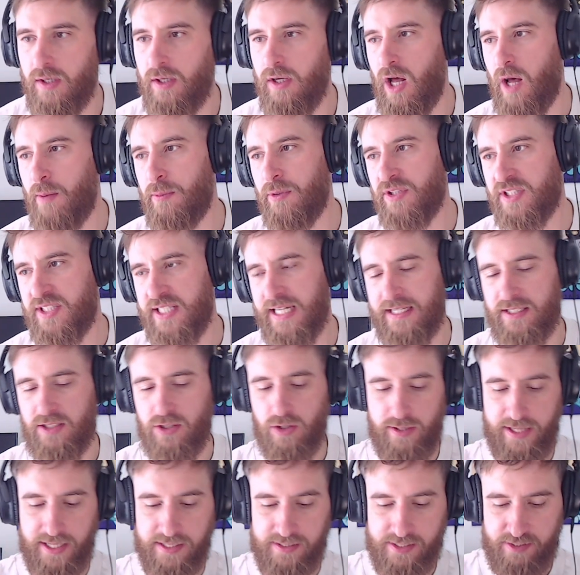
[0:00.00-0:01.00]
I'm on
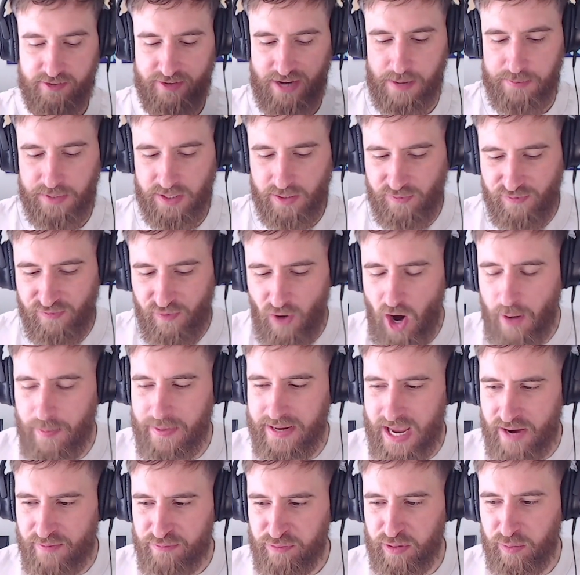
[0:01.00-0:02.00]
TikTok, Instagram. You can find
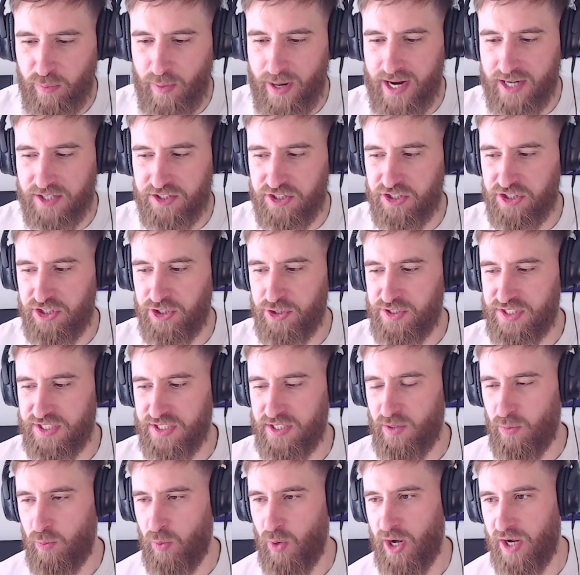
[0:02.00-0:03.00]
me everywhere just
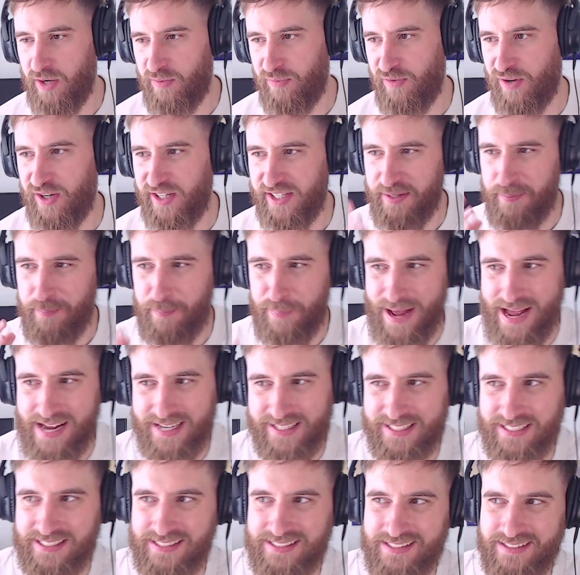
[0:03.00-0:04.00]
using the word fucking
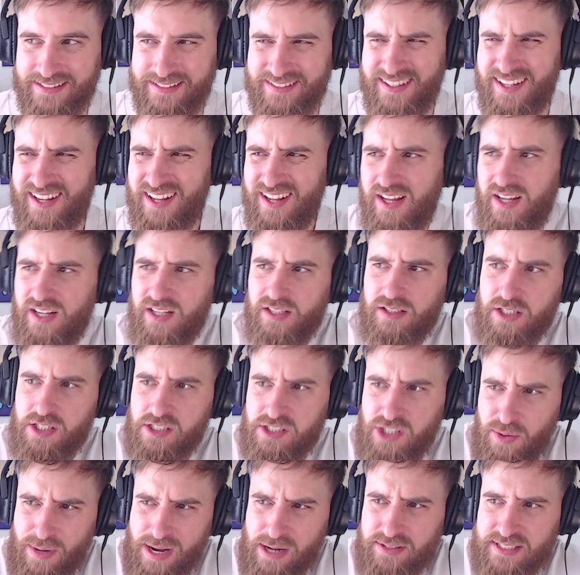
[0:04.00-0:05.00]
Packetson.
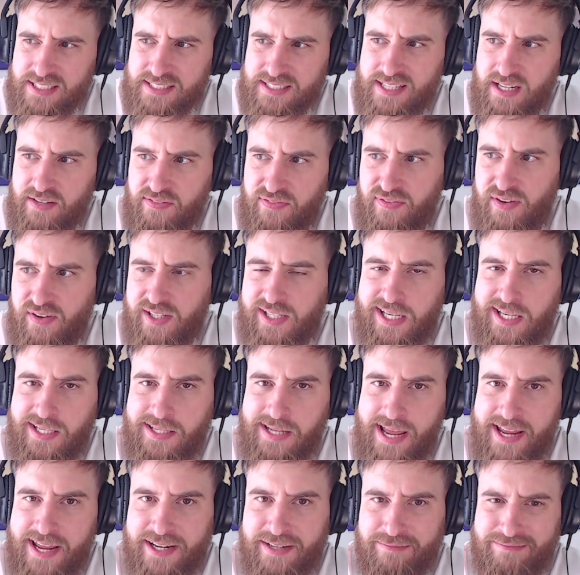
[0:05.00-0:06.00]
Because who else has that fucking
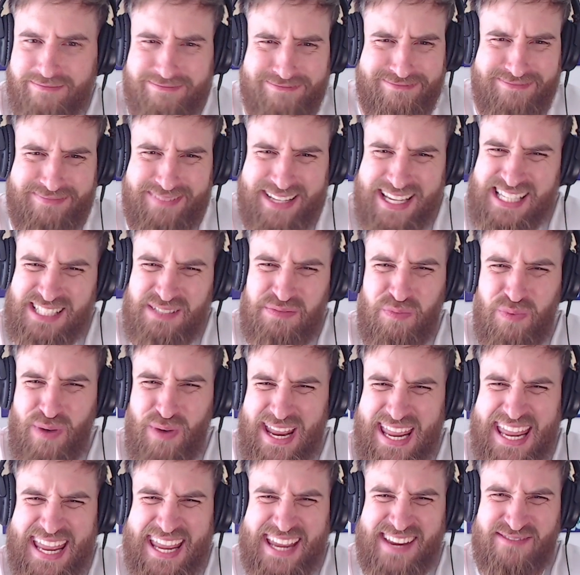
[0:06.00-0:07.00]
name? It's
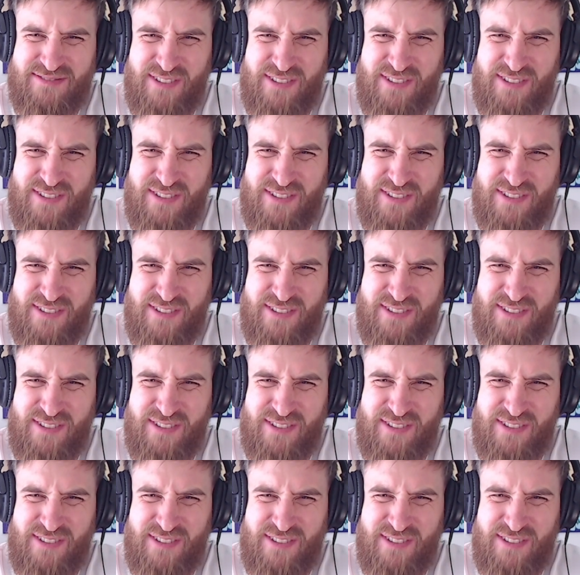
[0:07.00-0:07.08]
weird,